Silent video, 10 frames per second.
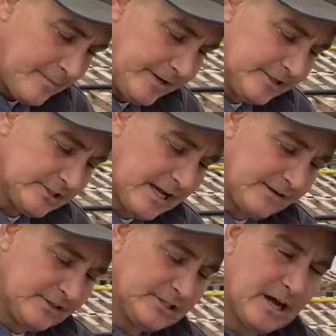mean, it's kind
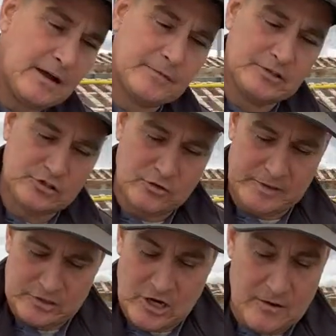of a
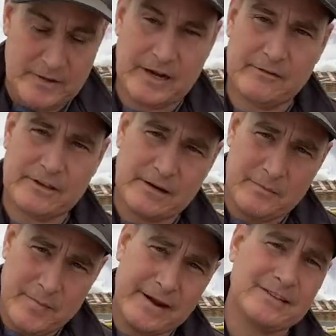time-consuming job, but everything
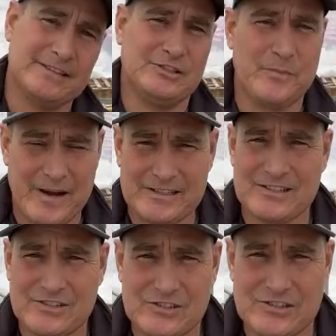about these
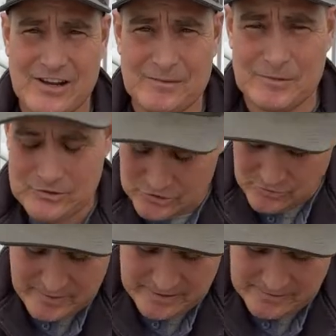baskets is
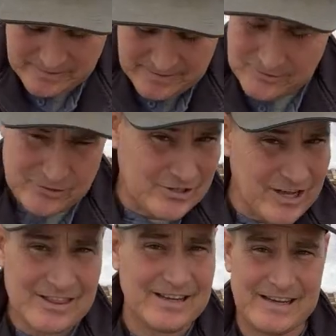time-consuming. There's
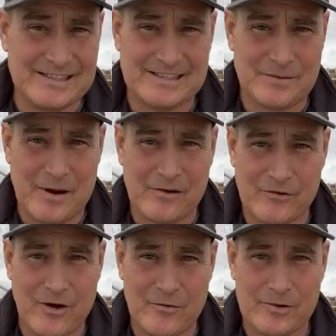nothing easy about
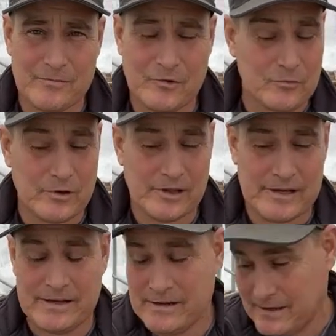growing them. There
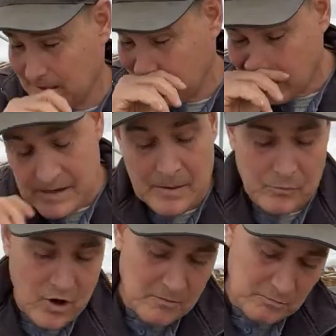really isn't, and
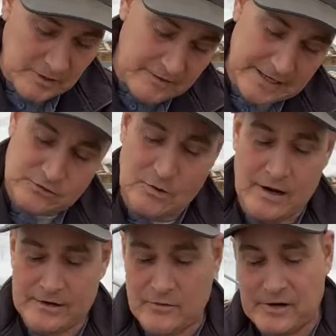probably that's
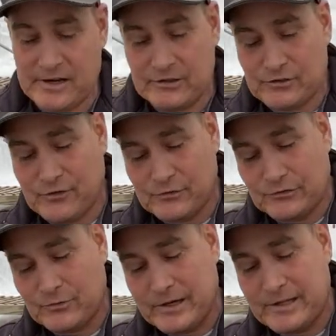why nobody else
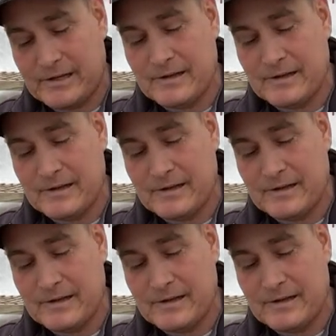fools with it.